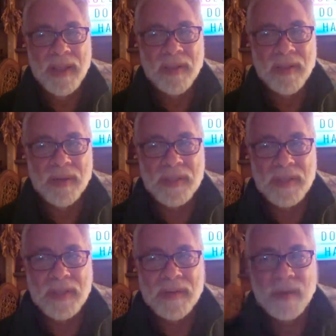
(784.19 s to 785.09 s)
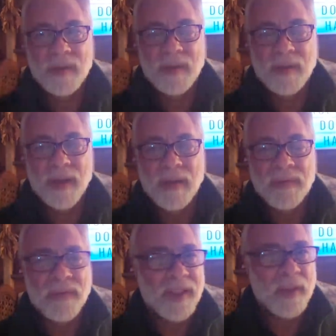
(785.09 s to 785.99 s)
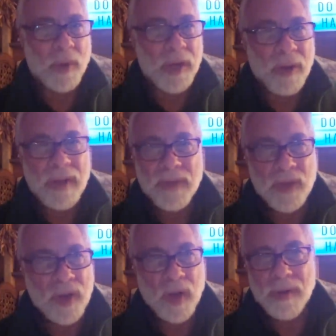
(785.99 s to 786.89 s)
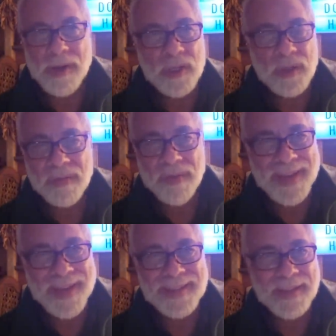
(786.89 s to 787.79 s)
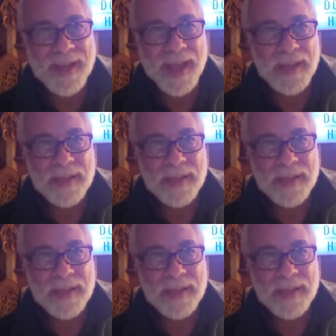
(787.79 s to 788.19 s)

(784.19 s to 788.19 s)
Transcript: there's a a feeling where you don't have the courage to face the day.